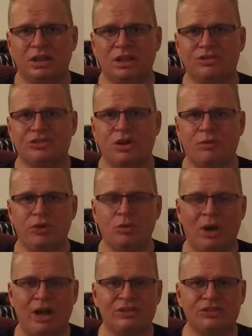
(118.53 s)
And some of you
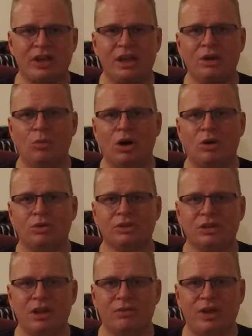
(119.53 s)
might say, well, an
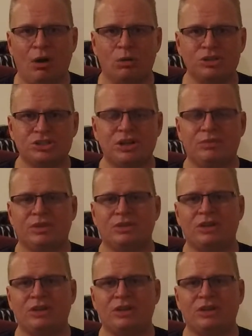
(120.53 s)
11-hour shift in